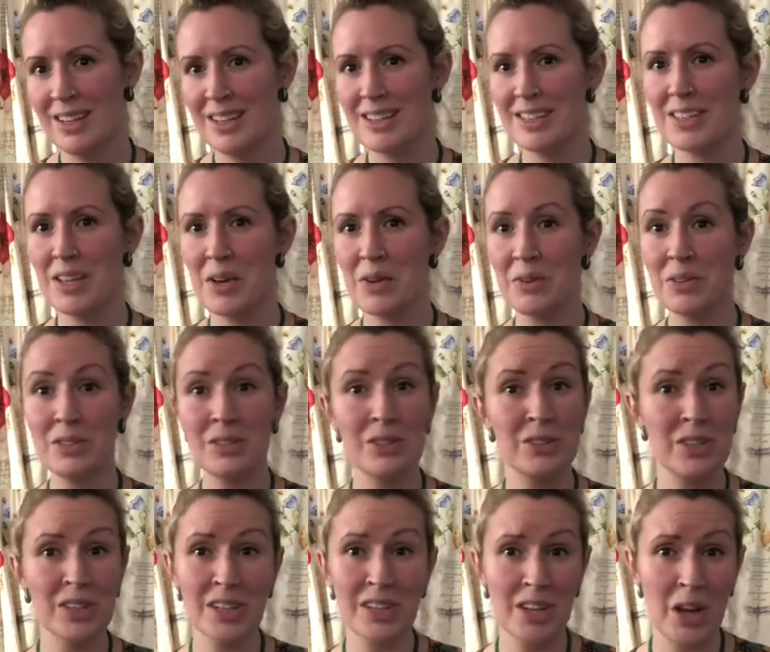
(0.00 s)
So you
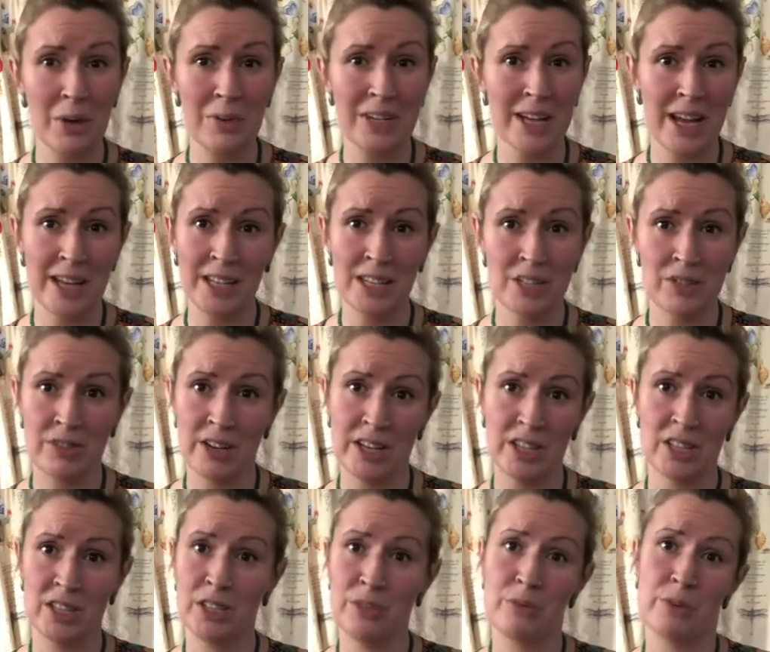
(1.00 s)
can go in any
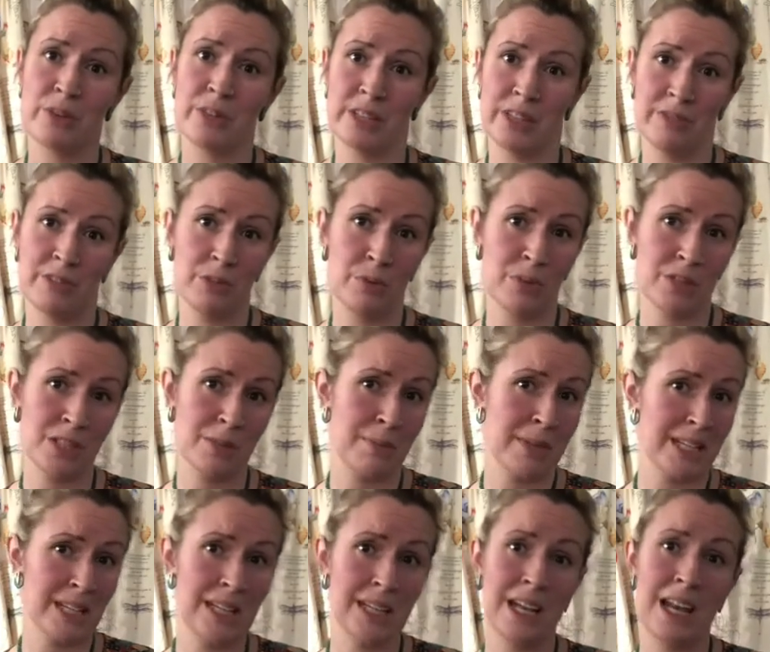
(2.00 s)
direction you want. If you want to
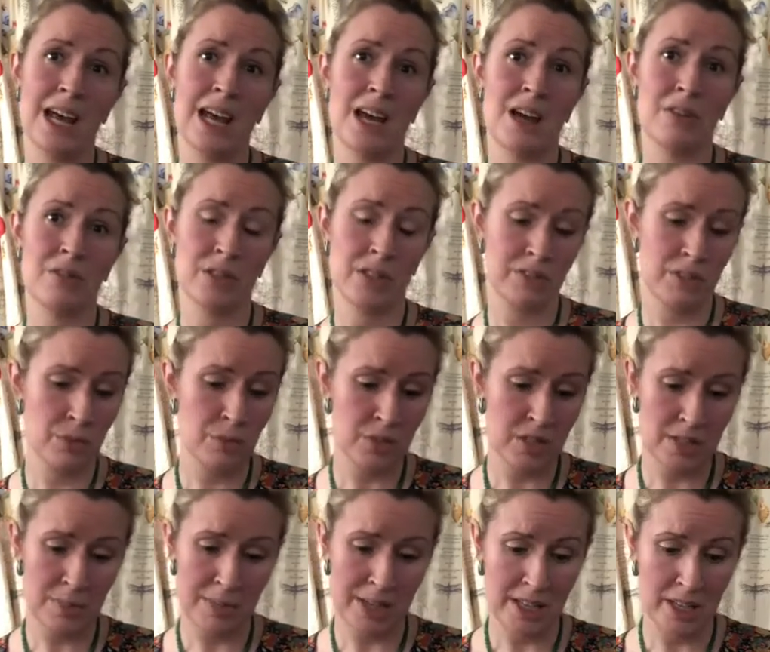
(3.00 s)
make a clown, if you want
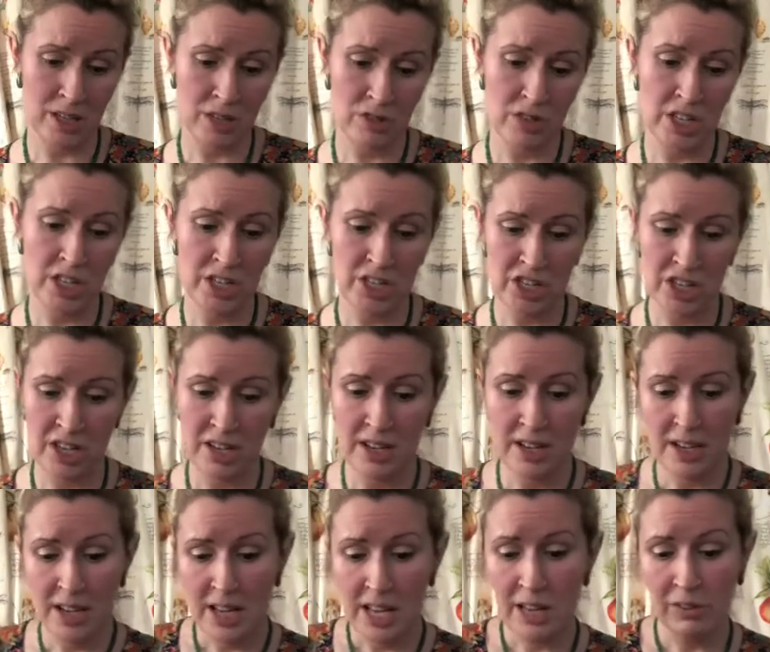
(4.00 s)
to make a creature,
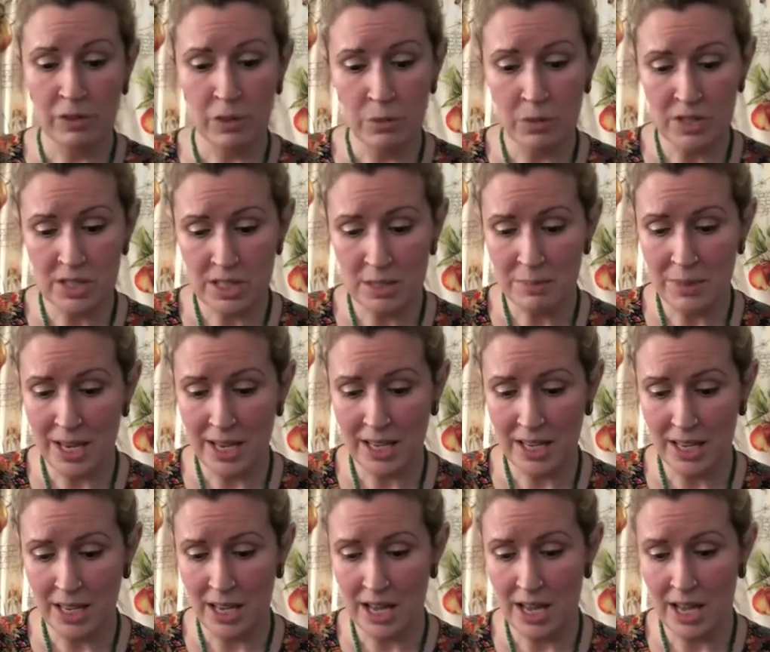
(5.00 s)
if you want to make
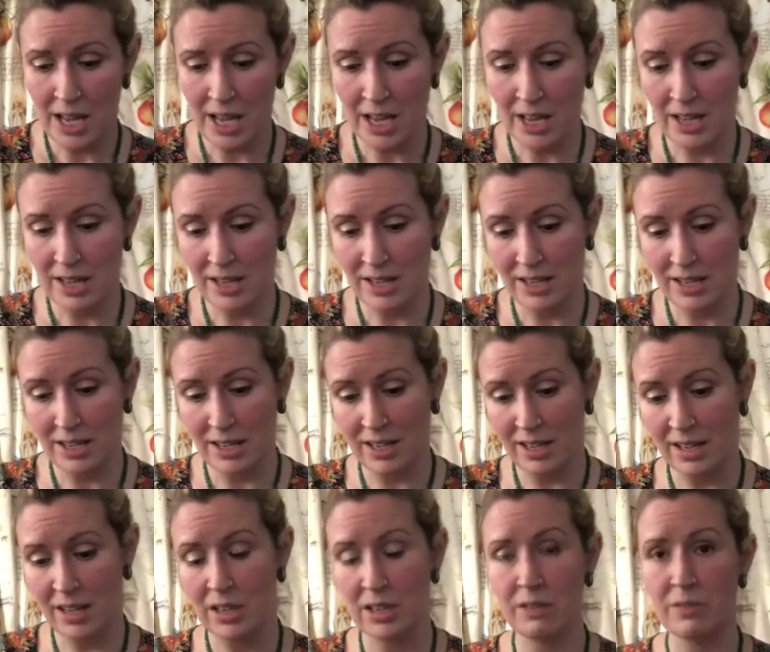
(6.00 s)
a
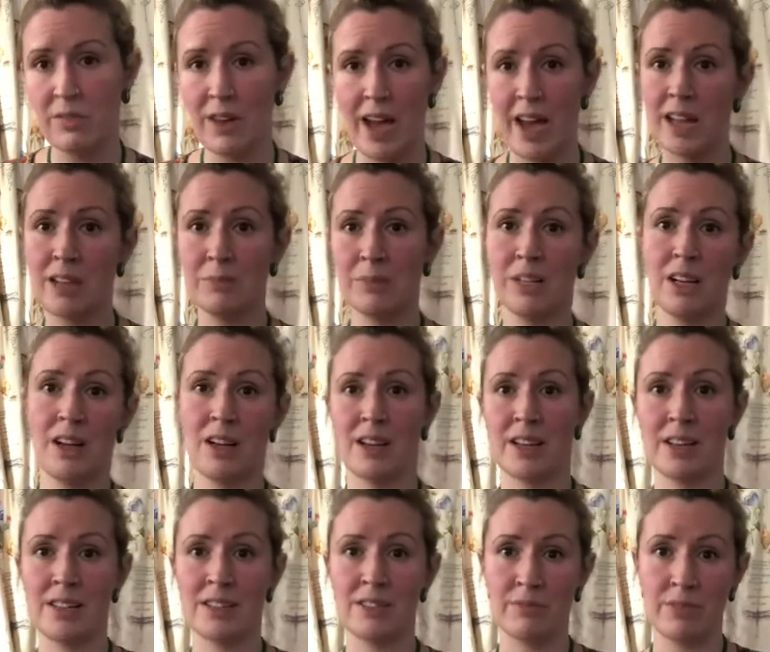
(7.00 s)
kind of
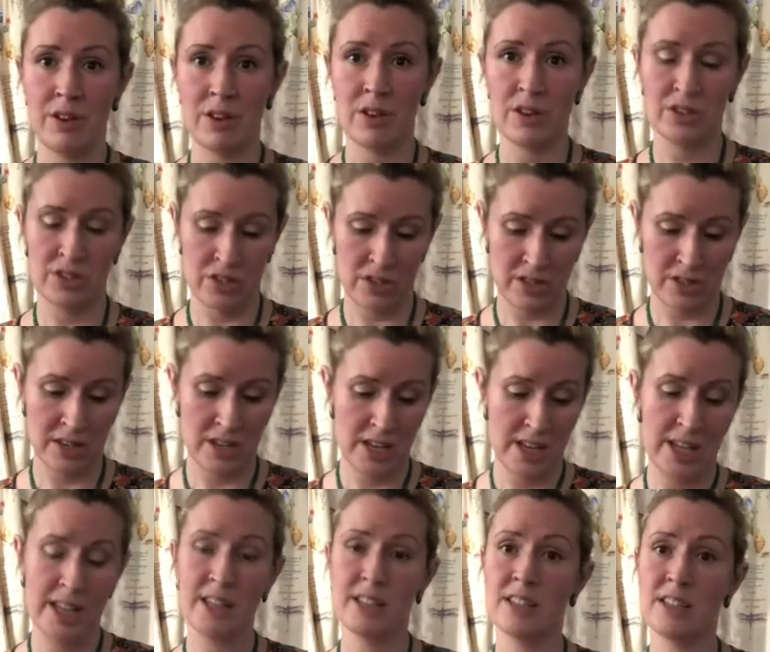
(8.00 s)
animalized version,
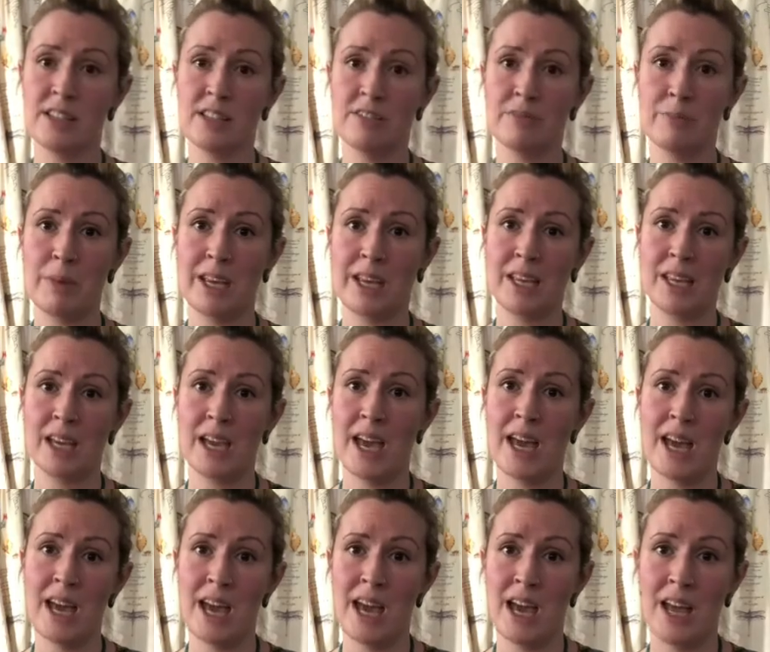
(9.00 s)
instead of making
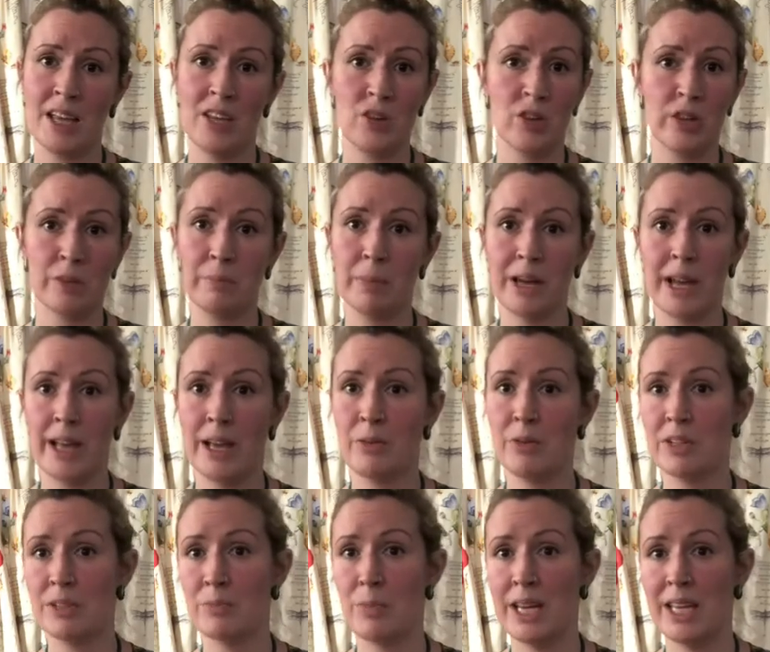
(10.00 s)
hair, you could play
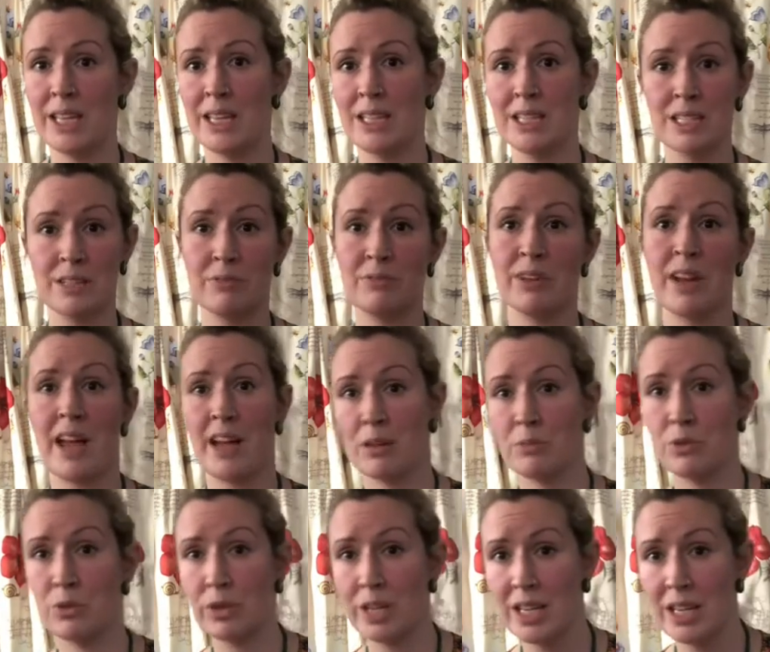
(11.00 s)
with making different
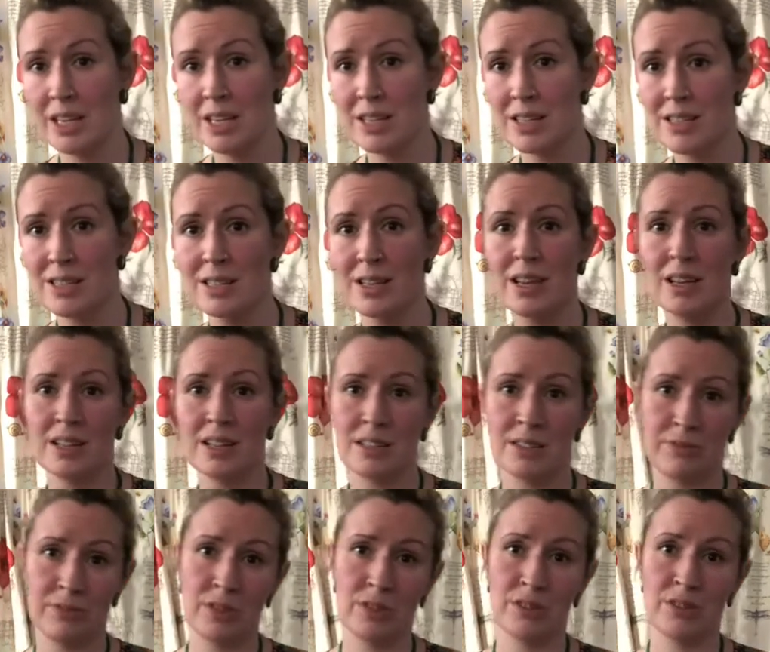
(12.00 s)
animal ears,
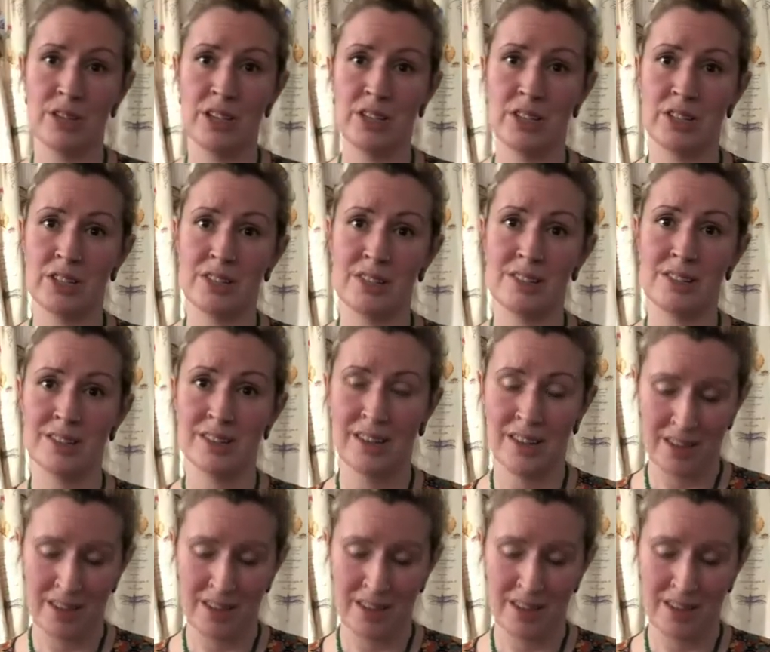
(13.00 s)
different creatures.